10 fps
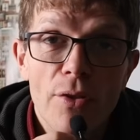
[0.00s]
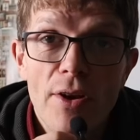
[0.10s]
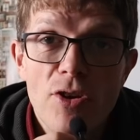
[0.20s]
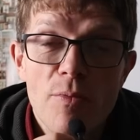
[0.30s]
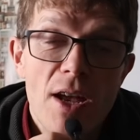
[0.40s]

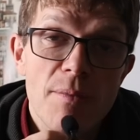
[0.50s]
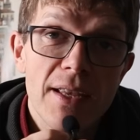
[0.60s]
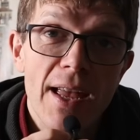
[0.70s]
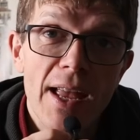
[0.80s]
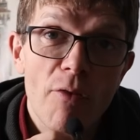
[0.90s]
Although you may be
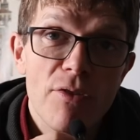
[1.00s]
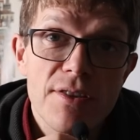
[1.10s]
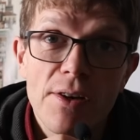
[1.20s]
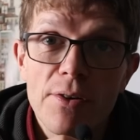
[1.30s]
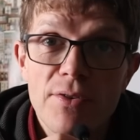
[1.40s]
getting
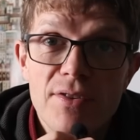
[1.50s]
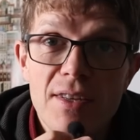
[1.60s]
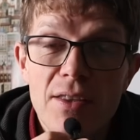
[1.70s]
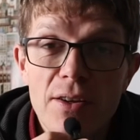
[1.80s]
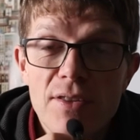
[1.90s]
results
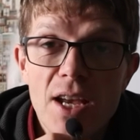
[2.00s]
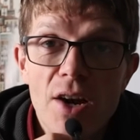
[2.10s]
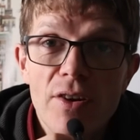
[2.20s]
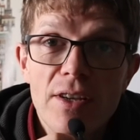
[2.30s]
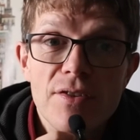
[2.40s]
in those
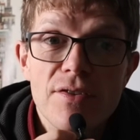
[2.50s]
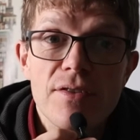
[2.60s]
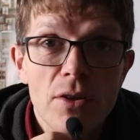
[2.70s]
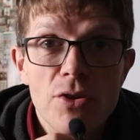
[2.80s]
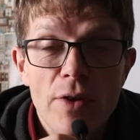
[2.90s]
areas,
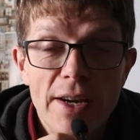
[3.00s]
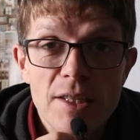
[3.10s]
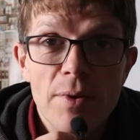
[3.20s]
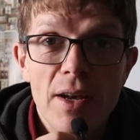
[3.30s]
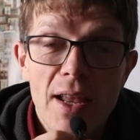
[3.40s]
could your
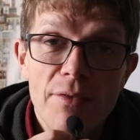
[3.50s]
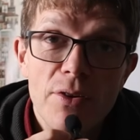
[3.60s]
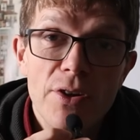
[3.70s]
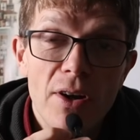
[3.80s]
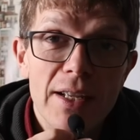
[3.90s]
expert
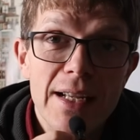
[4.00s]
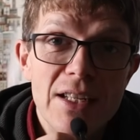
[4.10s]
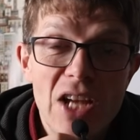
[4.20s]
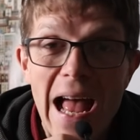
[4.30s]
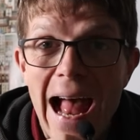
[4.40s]
level
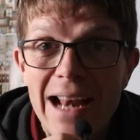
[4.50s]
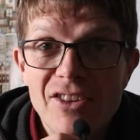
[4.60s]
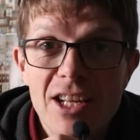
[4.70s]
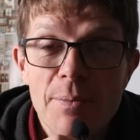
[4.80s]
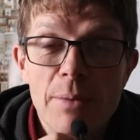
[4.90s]
knowledge
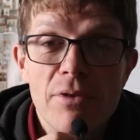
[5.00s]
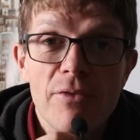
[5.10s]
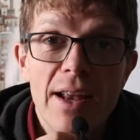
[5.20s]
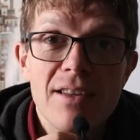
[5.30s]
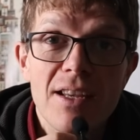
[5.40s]
actually be
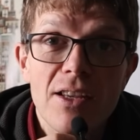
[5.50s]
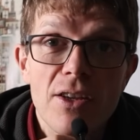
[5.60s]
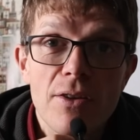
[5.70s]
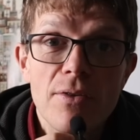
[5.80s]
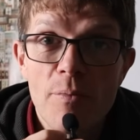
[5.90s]
preventing
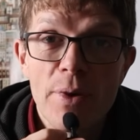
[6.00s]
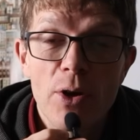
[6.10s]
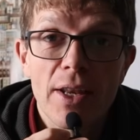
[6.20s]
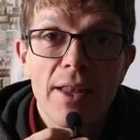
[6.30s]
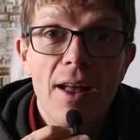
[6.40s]
you from
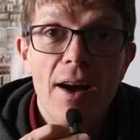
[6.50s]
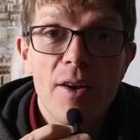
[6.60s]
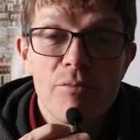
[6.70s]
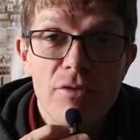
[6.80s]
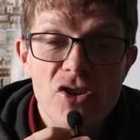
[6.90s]
building the
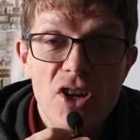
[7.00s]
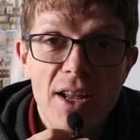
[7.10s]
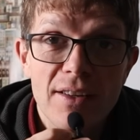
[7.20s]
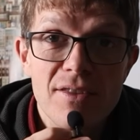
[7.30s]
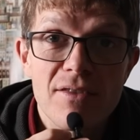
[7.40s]
kind of
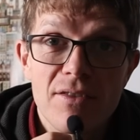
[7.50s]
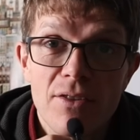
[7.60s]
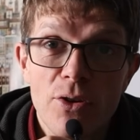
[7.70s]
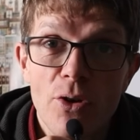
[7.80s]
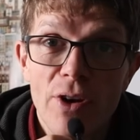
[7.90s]
projects
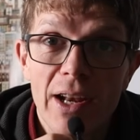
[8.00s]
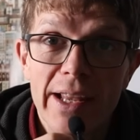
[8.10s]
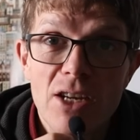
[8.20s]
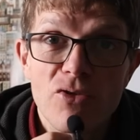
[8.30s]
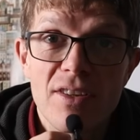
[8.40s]
that you're
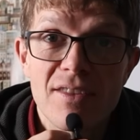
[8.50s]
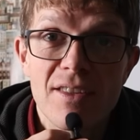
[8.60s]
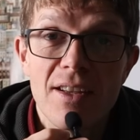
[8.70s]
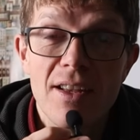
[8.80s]
really interested